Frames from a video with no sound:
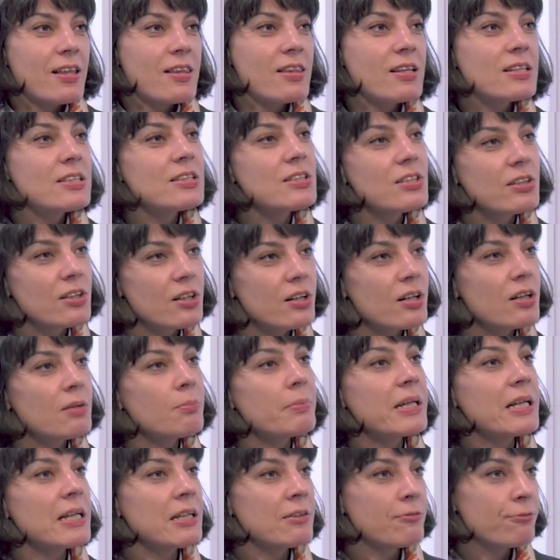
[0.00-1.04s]
The term
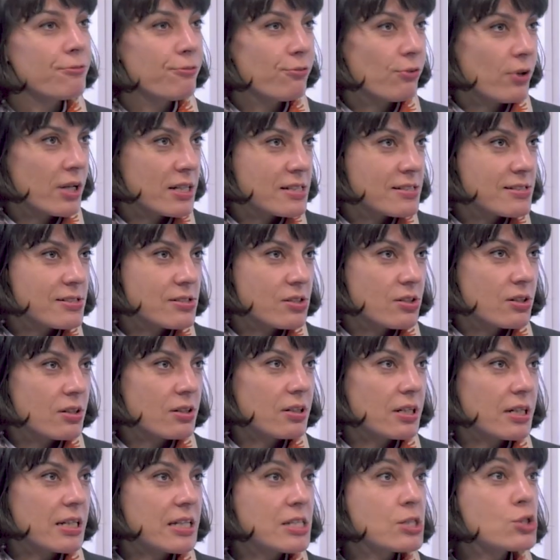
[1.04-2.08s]

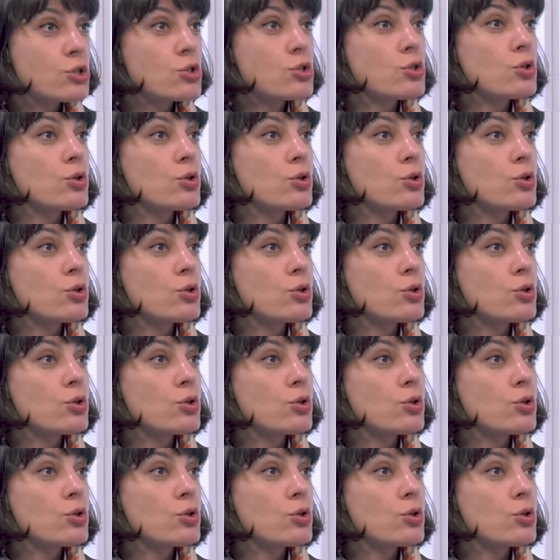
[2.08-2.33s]
influencer is